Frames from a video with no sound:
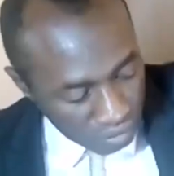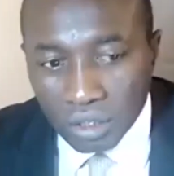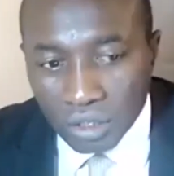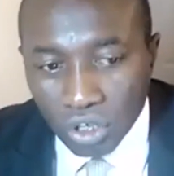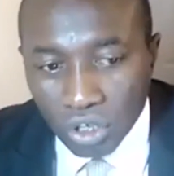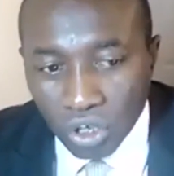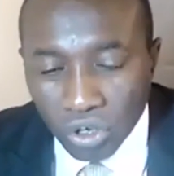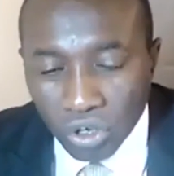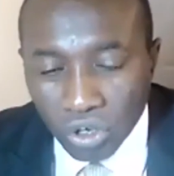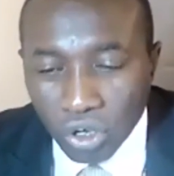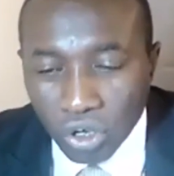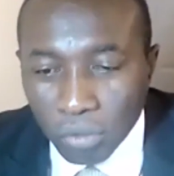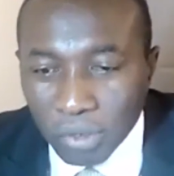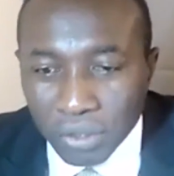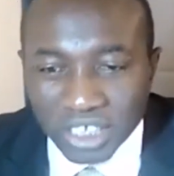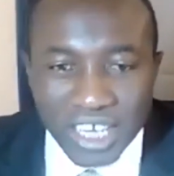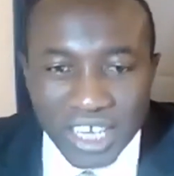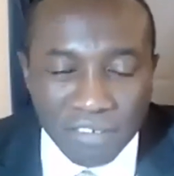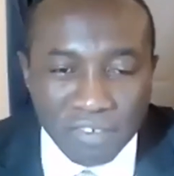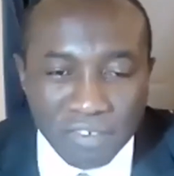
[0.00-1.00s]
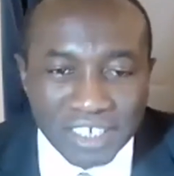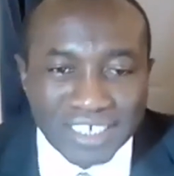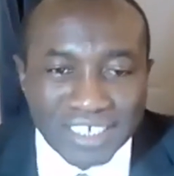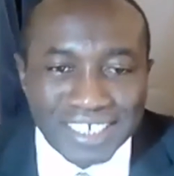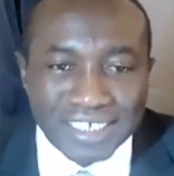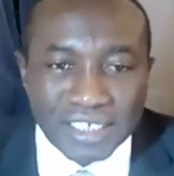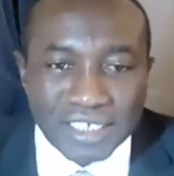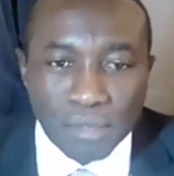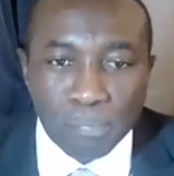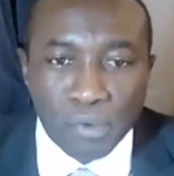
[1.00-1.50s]
but you are saying if it is a
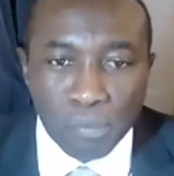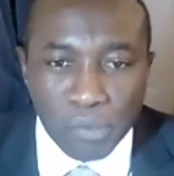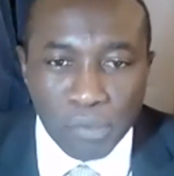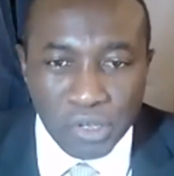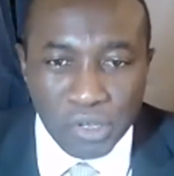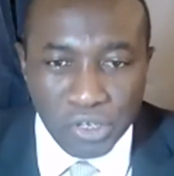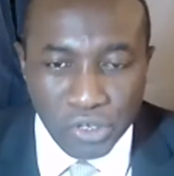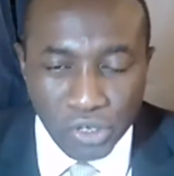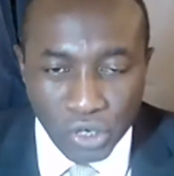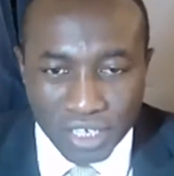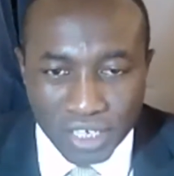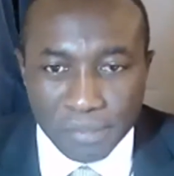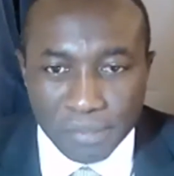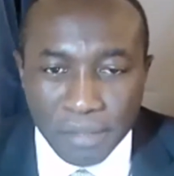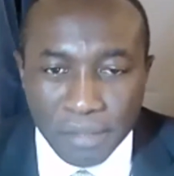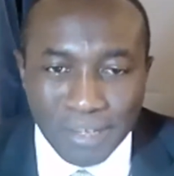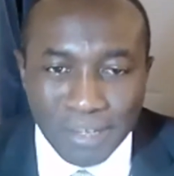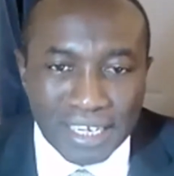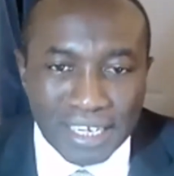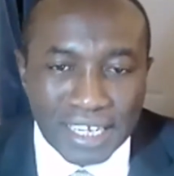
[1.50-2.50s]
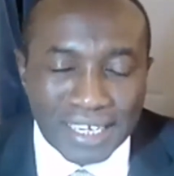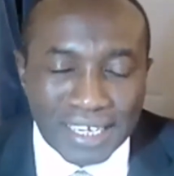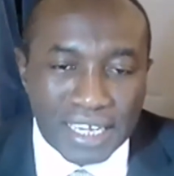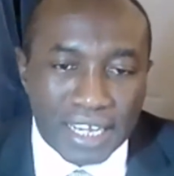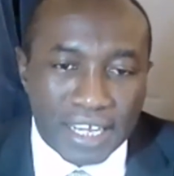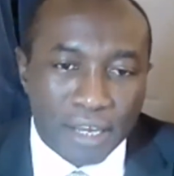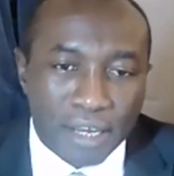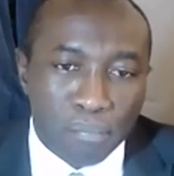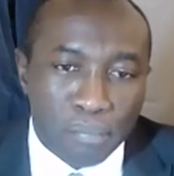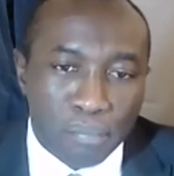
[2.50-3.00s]
simple majority in Parliament that
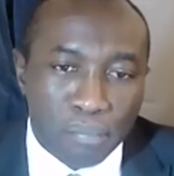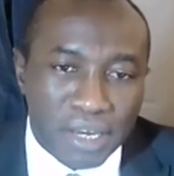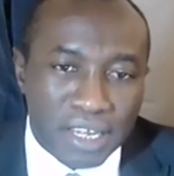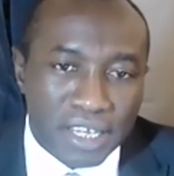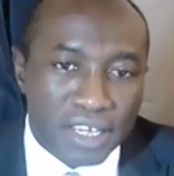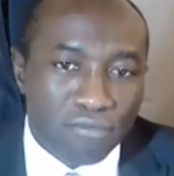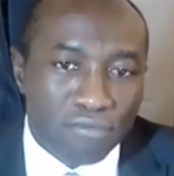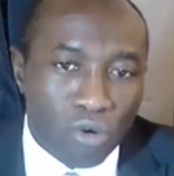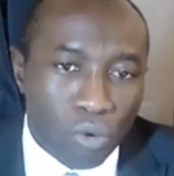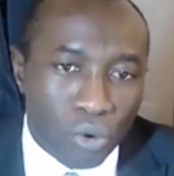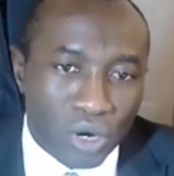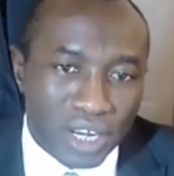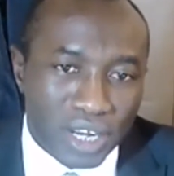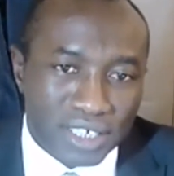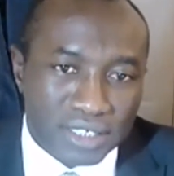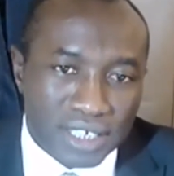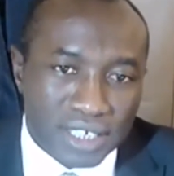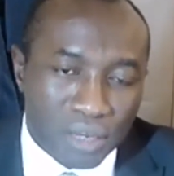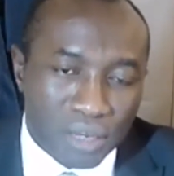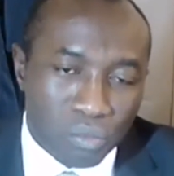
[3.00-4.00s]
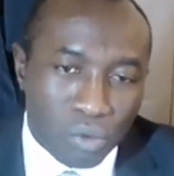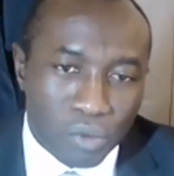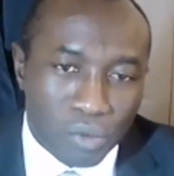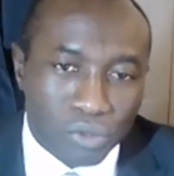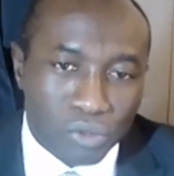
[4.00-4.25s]
they can bring it forward and say we want.